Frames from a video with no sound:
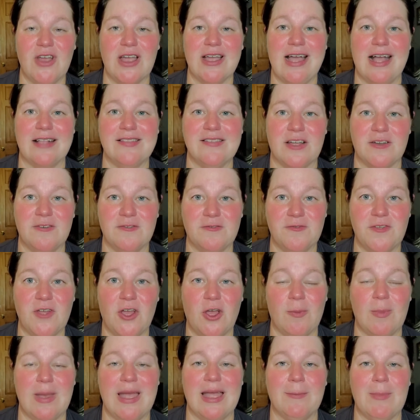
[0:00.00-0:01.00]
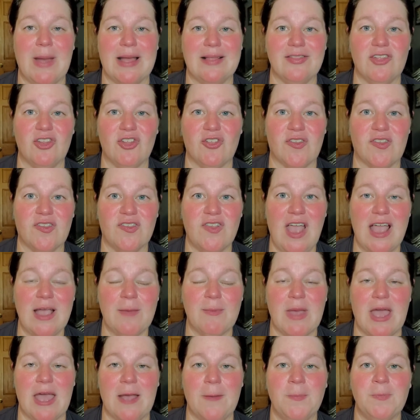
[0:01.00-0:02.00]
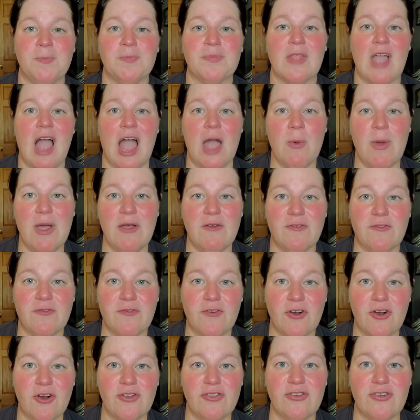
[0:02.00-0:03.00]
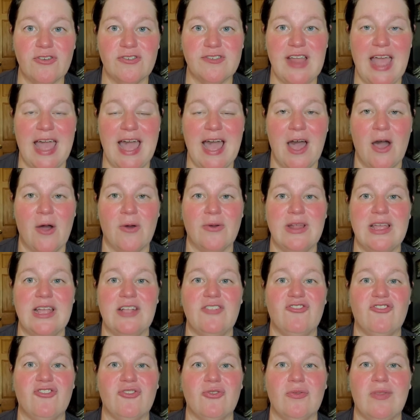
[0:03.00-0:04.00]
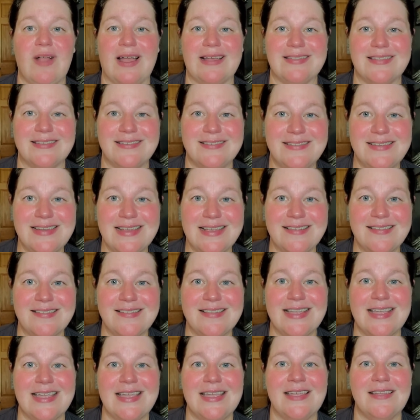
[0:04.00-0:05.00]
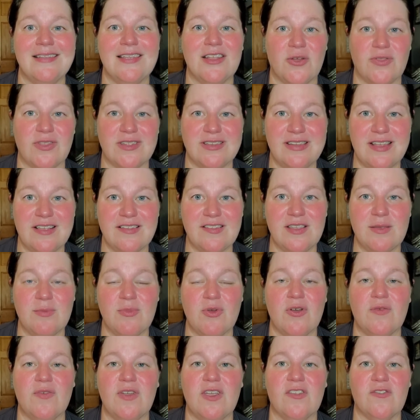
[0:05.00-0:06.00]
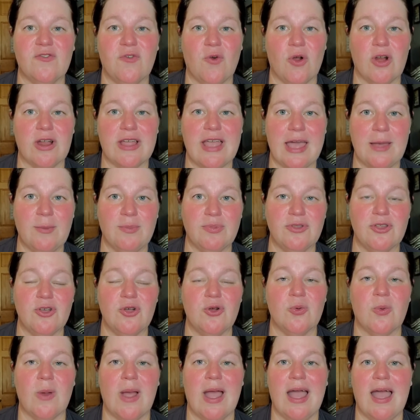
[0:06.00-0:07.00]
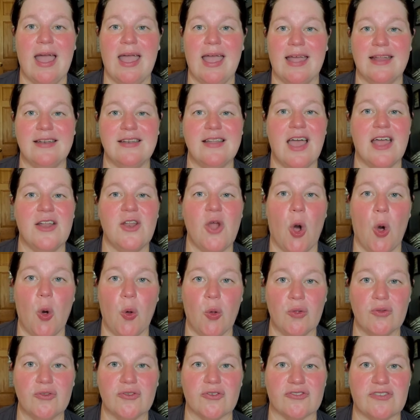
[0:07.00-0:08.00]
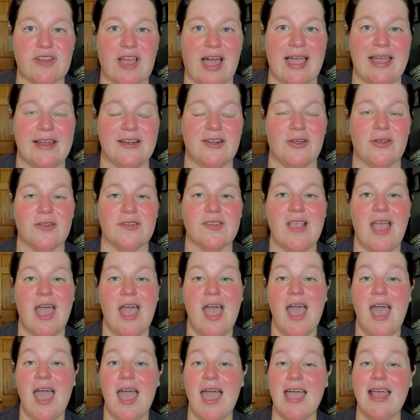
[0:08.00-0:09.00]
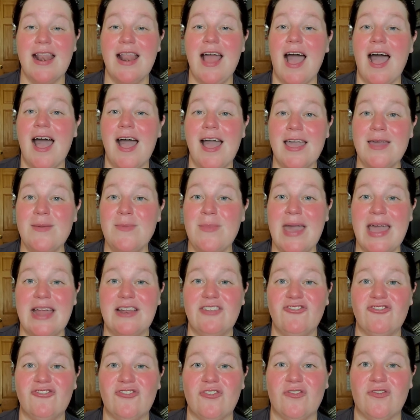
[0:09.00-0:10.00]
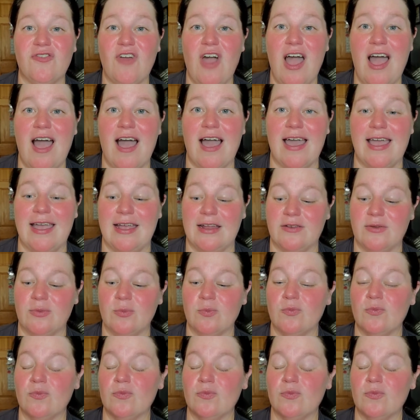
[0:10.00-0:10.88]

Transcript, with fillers: got done filming my little segment, I went further down into like the Disney, you know, the Disney movies, 4K Blu-ray and older titles. And I managed to find